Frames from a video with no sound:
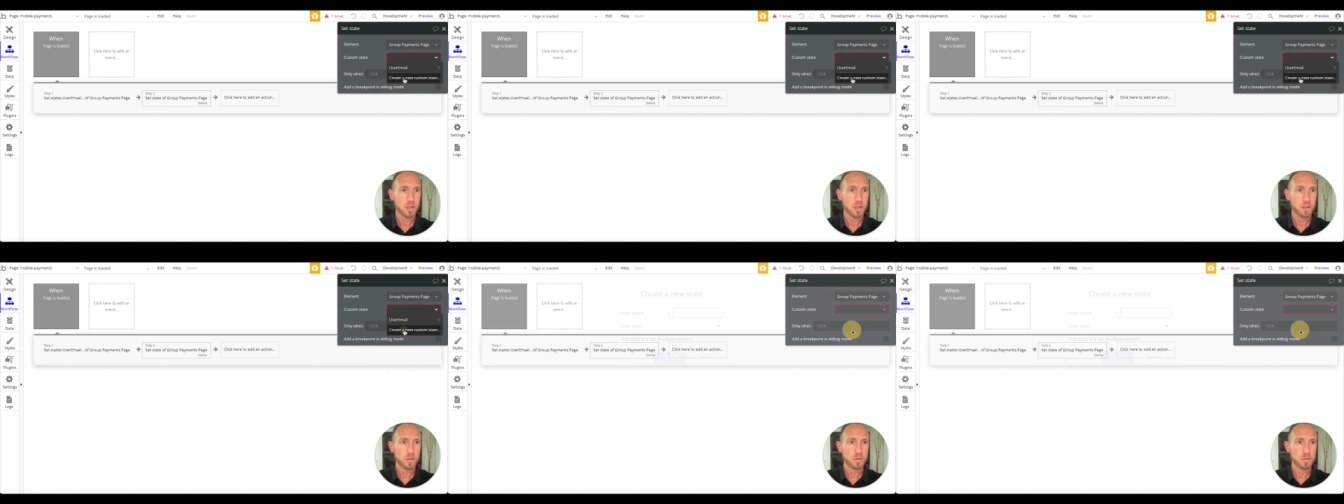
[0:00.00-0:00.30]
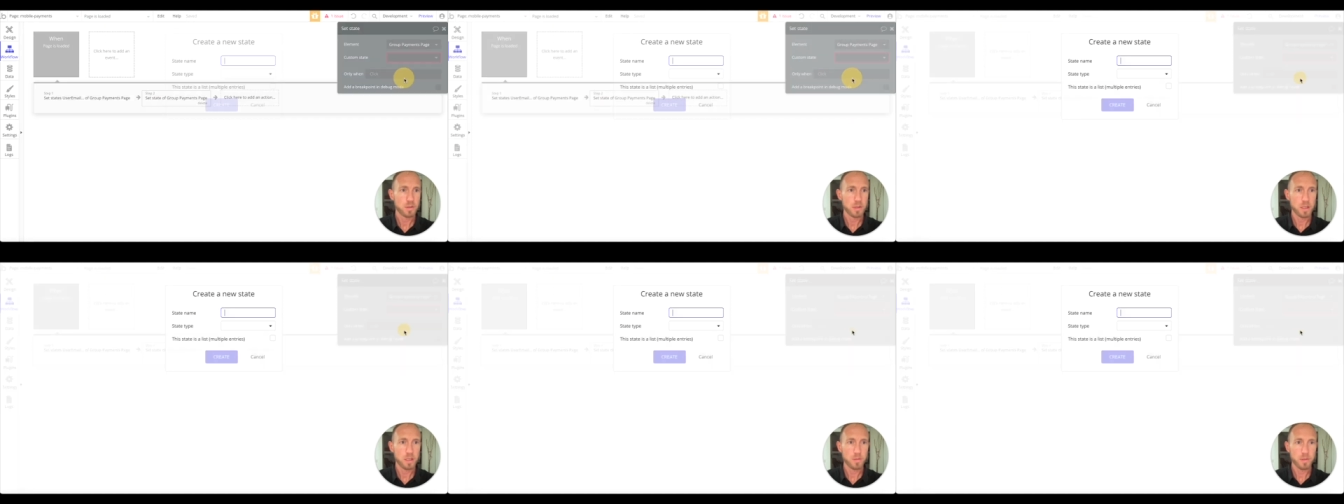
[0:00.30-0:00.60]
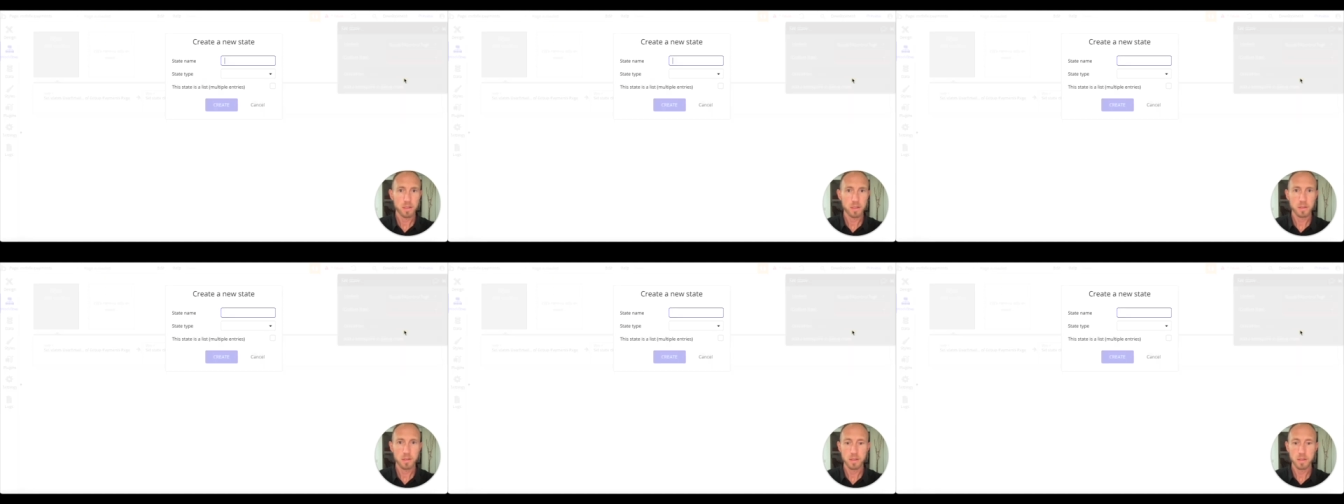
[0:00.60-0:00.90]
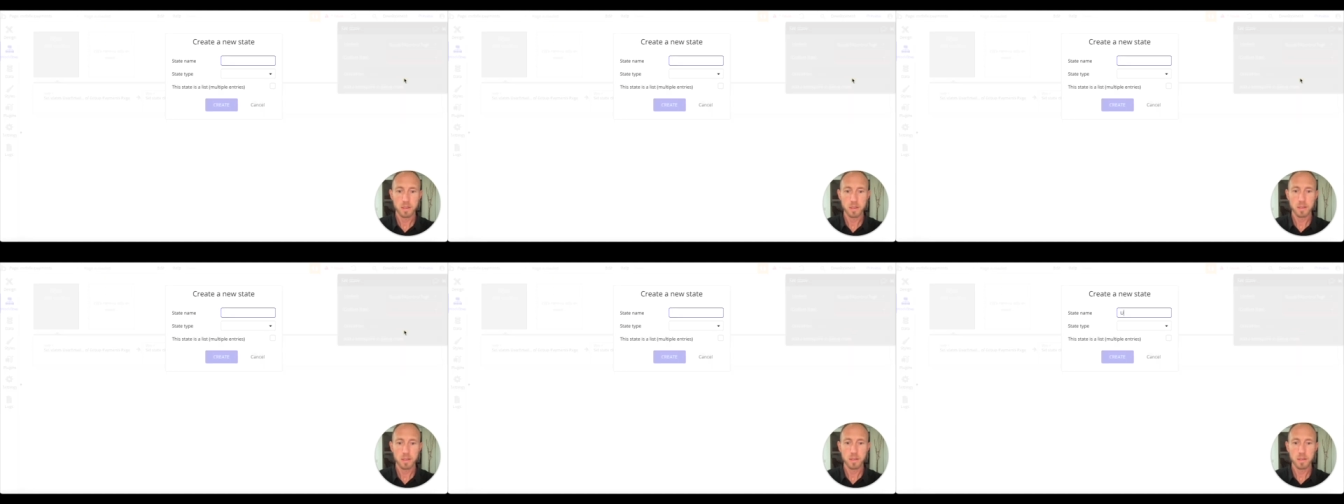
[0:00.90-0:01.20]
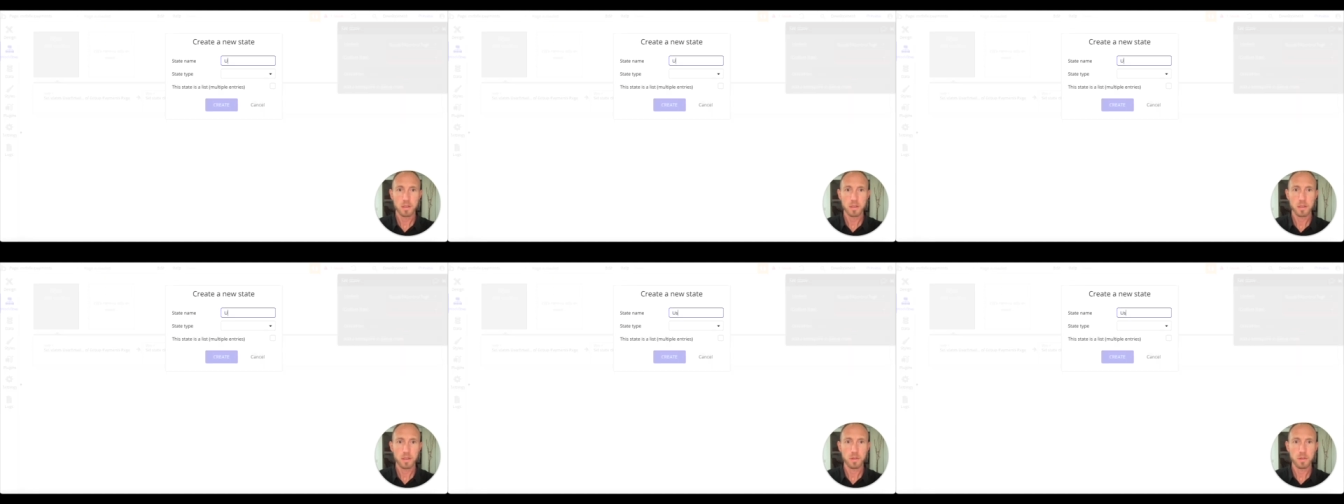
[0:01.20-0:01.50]
user email,
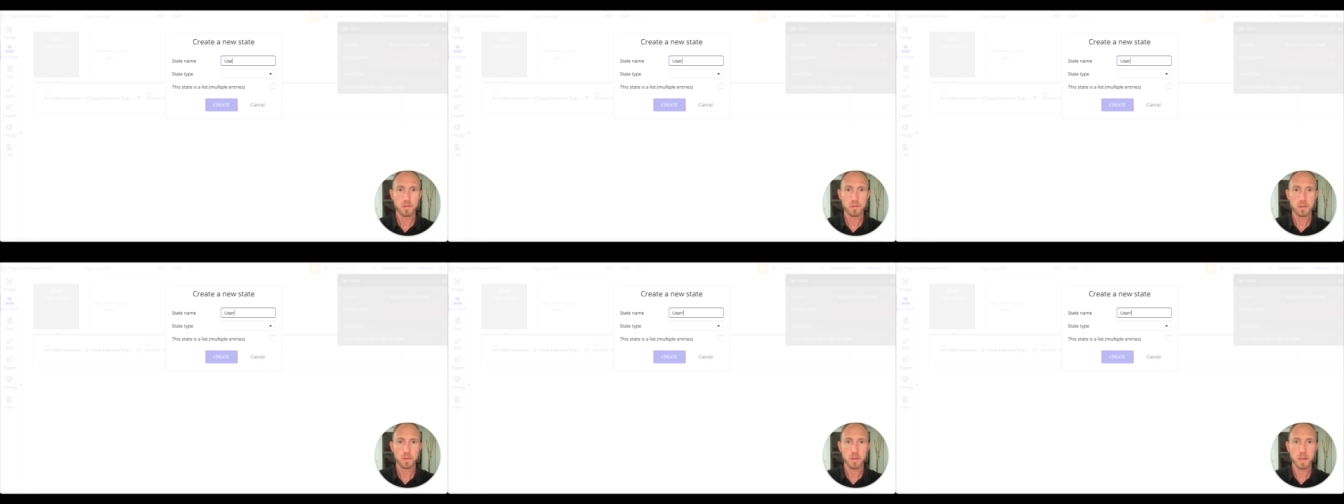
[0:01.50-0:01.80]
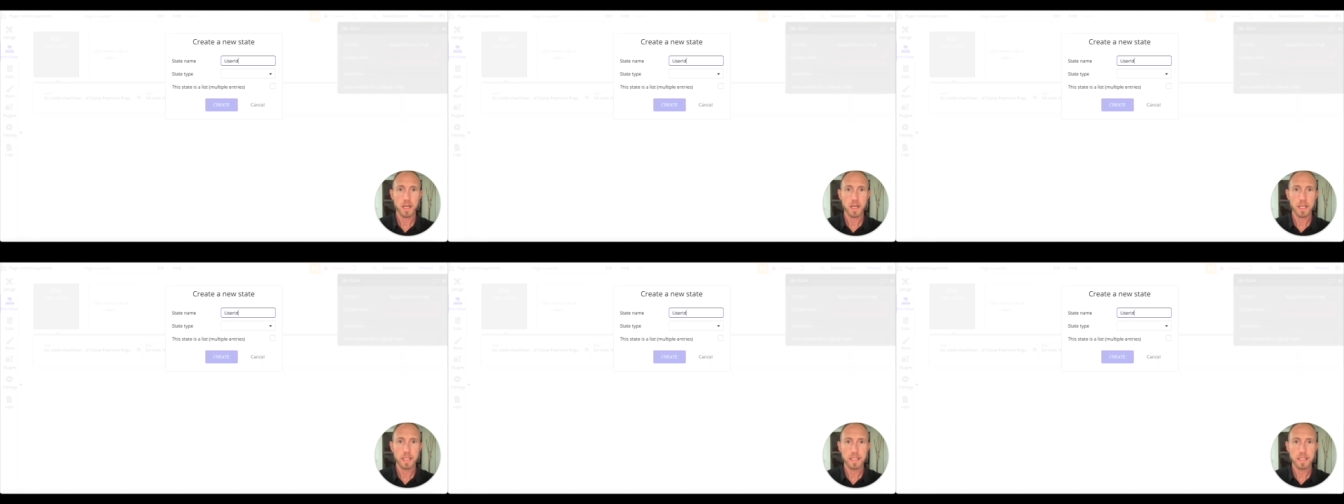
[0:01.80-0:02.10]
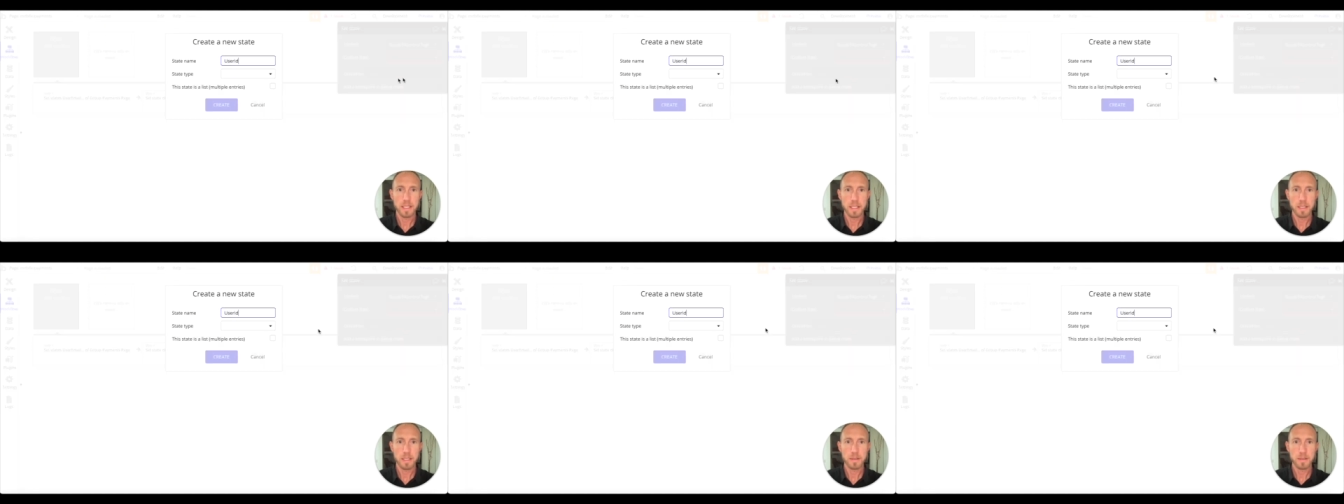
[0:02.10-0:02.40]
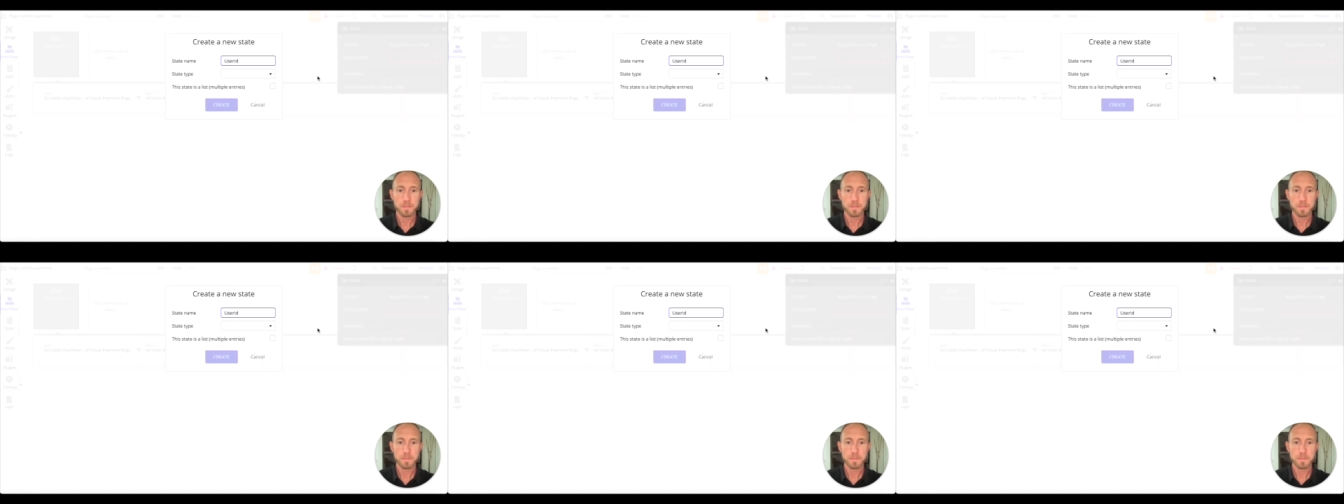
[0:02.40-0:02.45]
user ID,